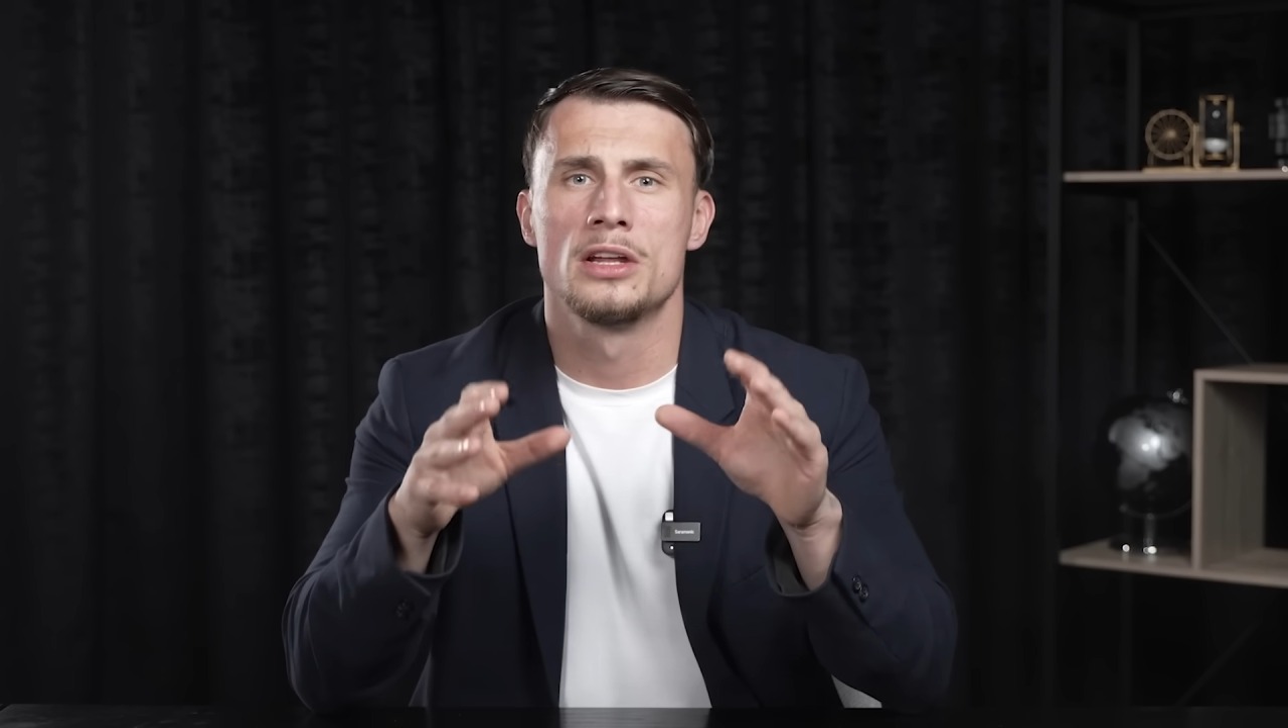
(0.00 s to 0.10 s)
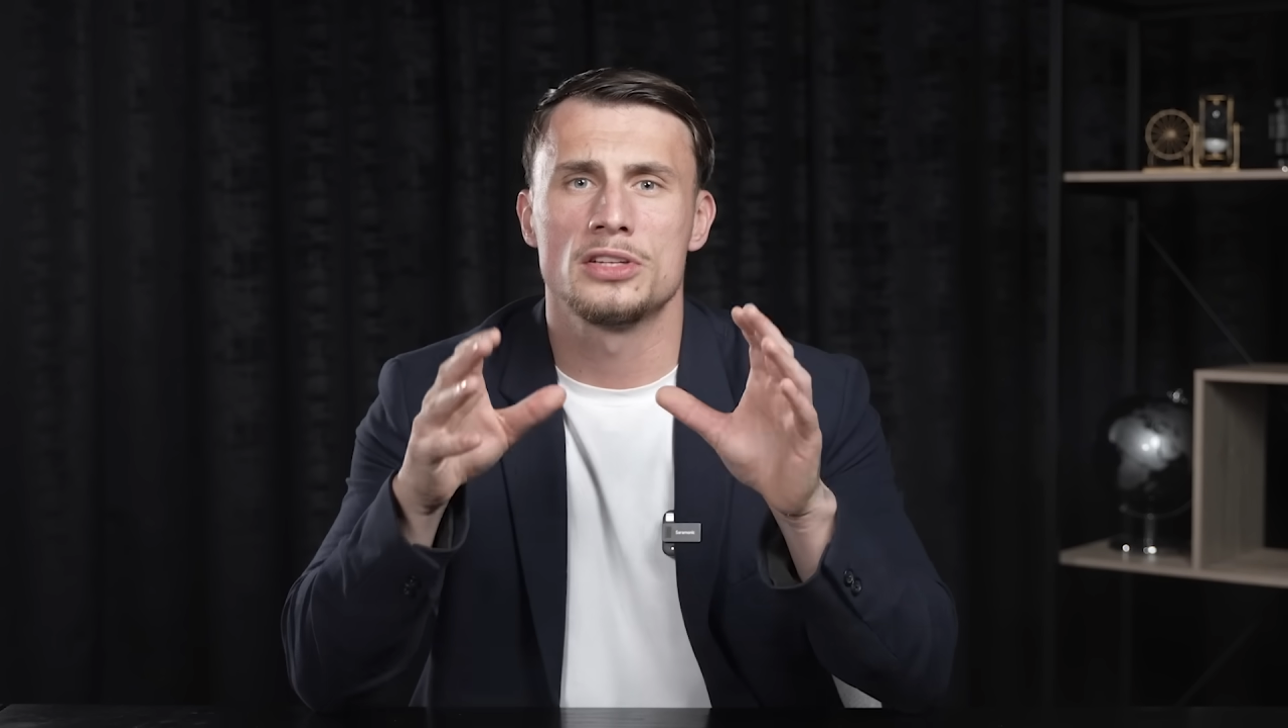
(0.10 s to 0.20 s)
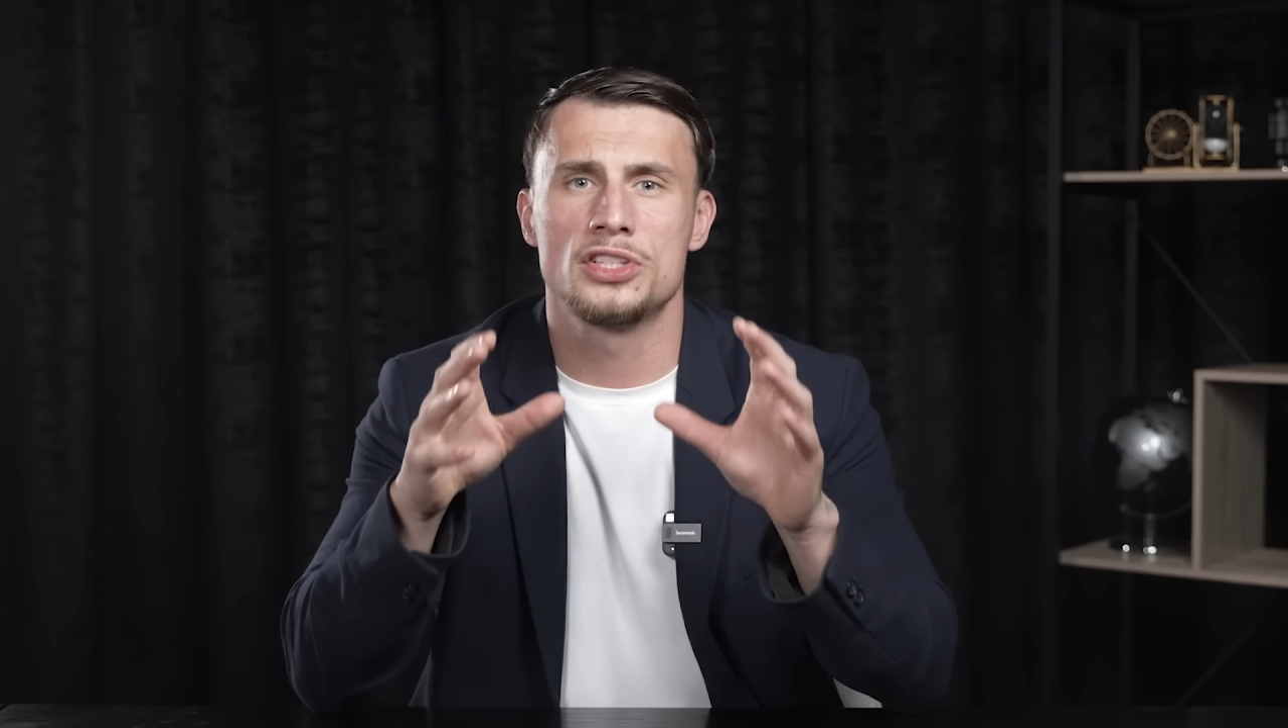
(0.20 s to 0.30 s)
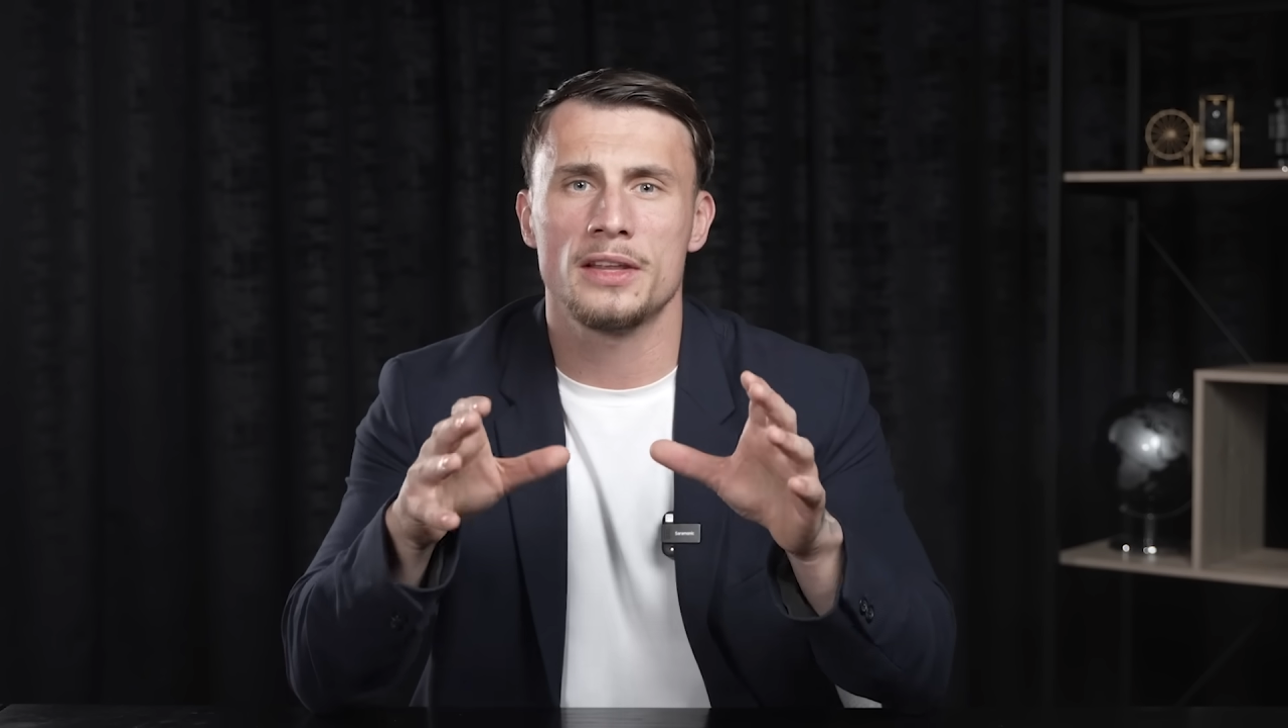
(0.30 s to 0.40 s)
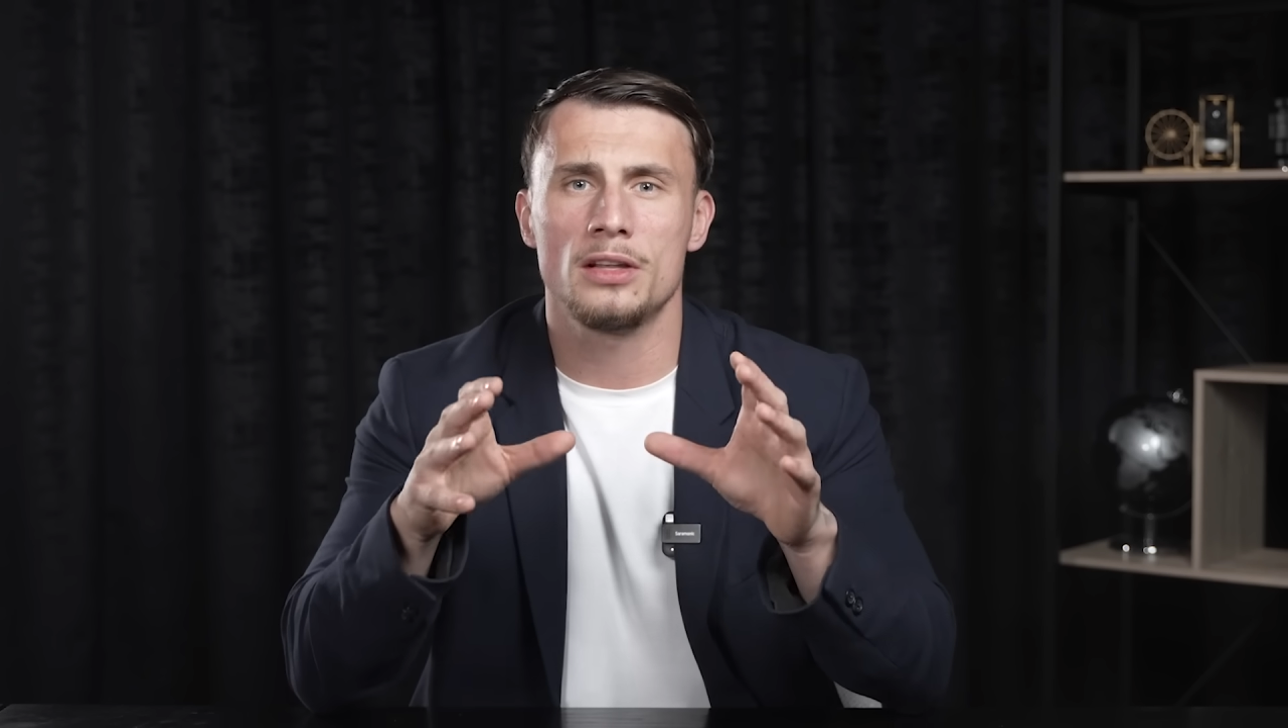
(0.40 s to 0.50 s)
to
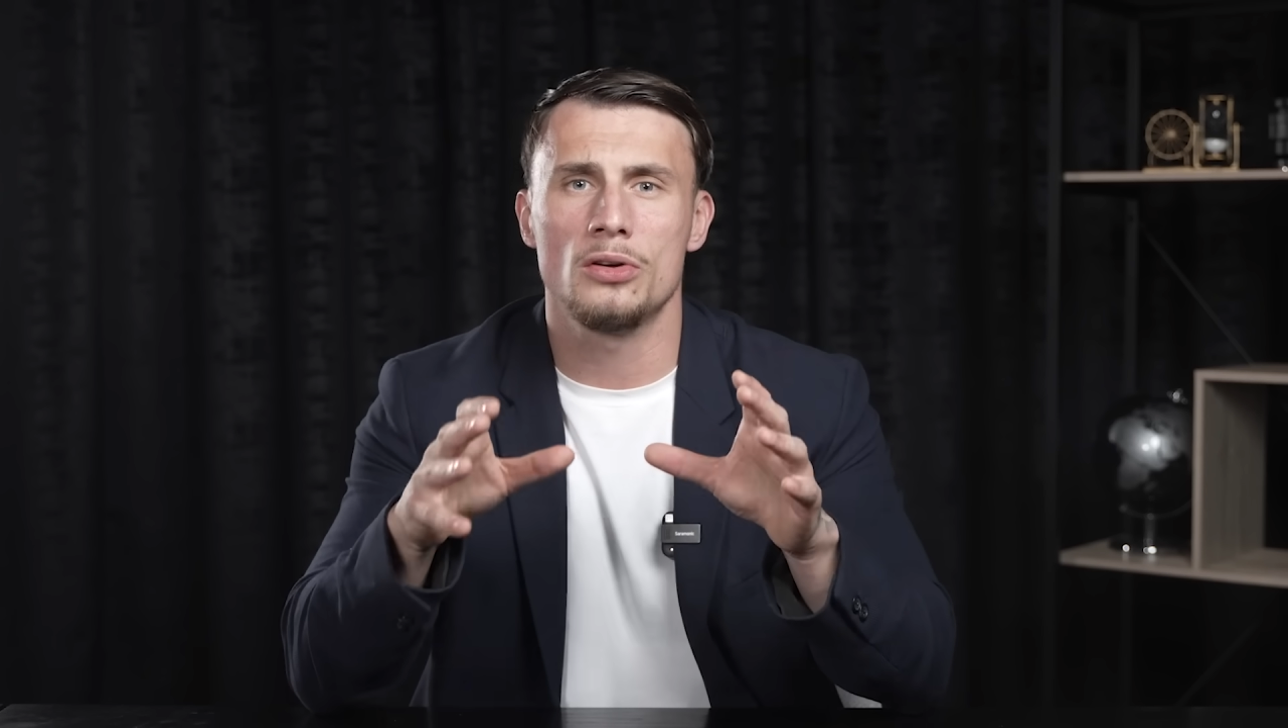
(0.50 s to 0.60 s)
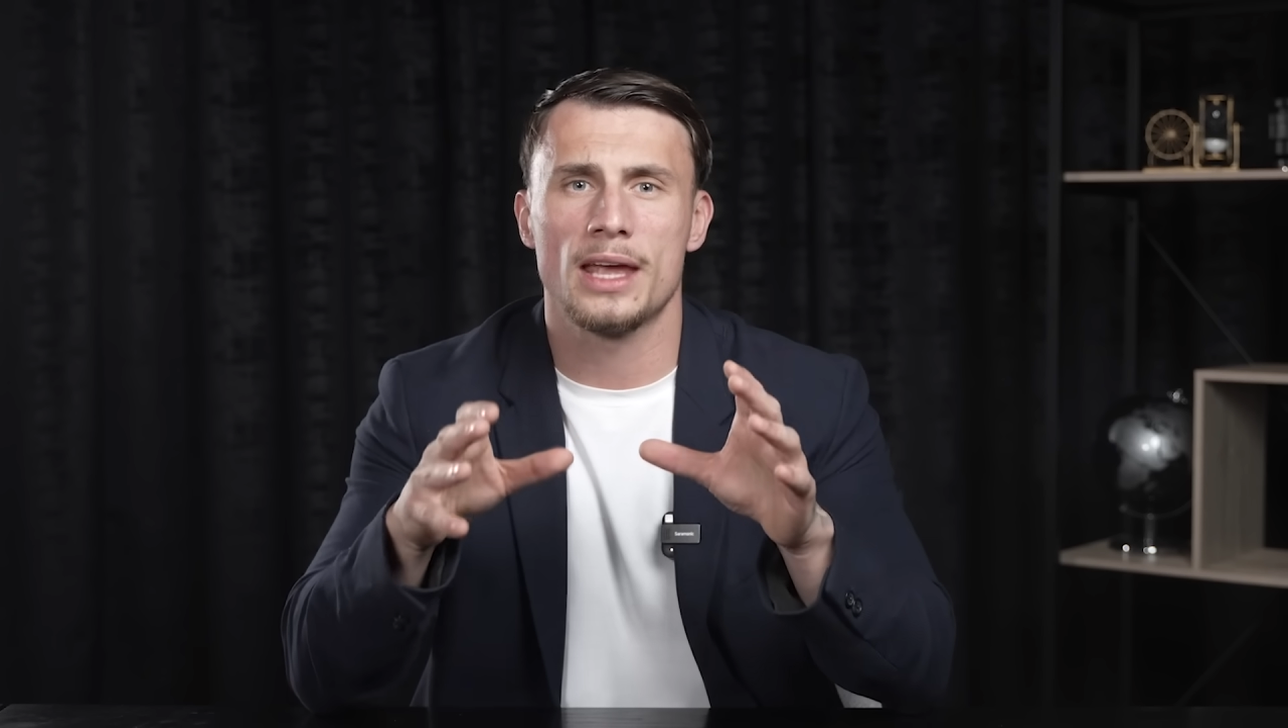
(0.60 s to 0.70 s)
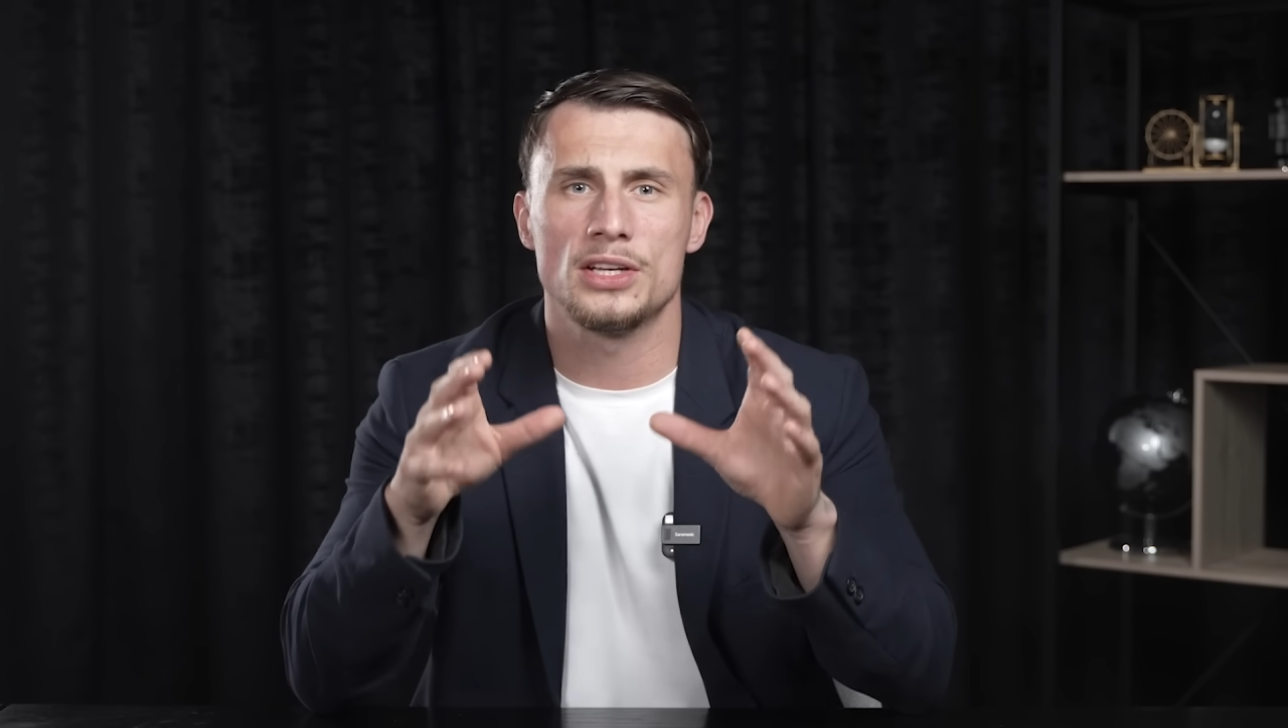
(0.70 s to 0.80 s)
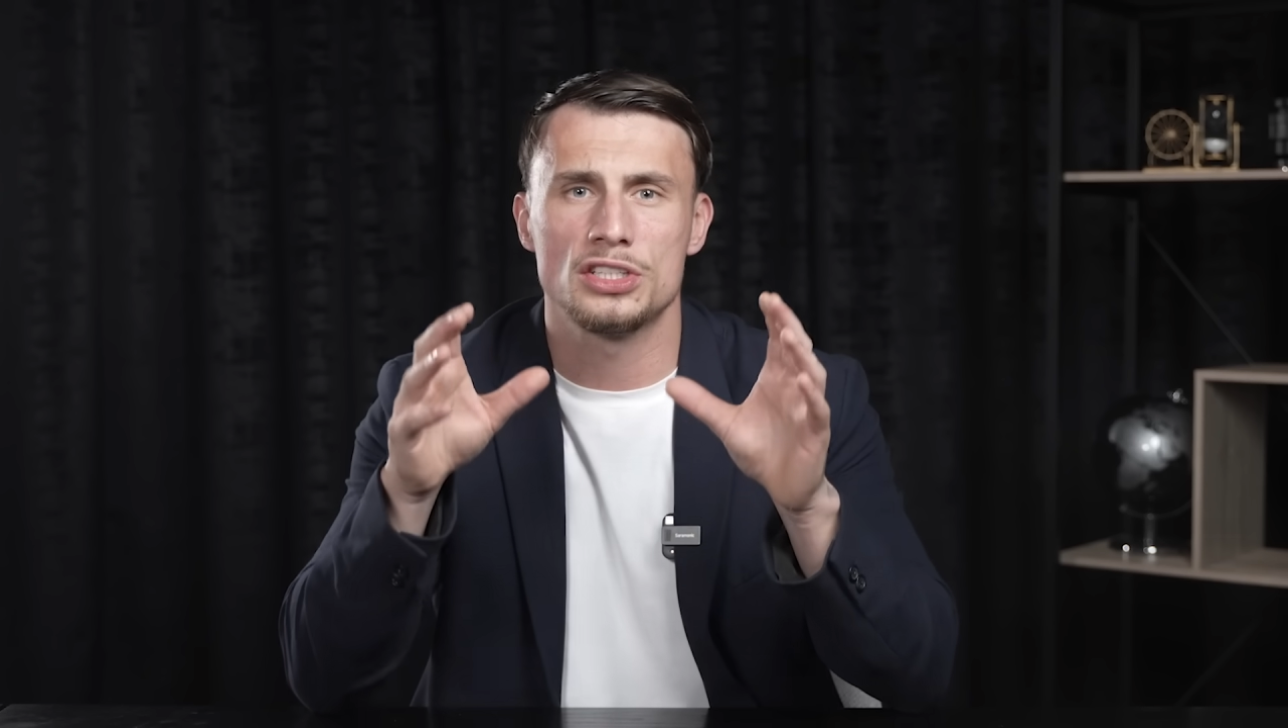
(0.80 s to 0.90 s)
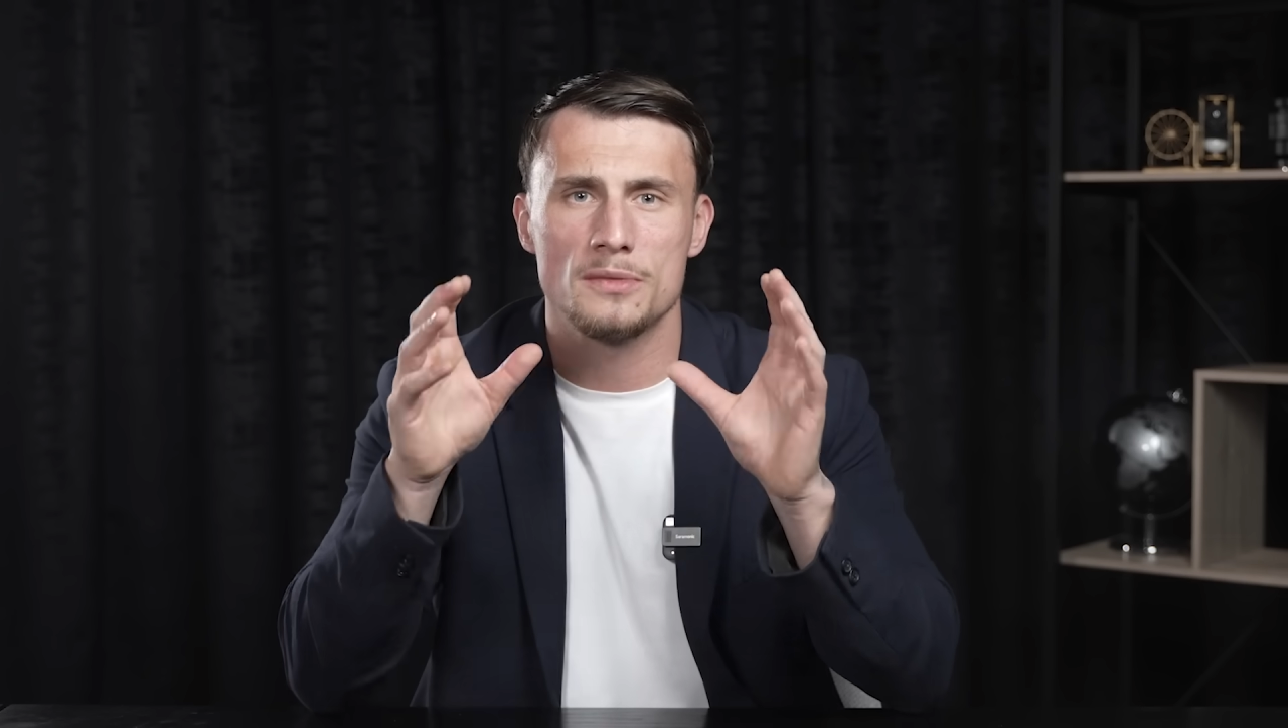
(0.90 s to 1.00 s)
check the locations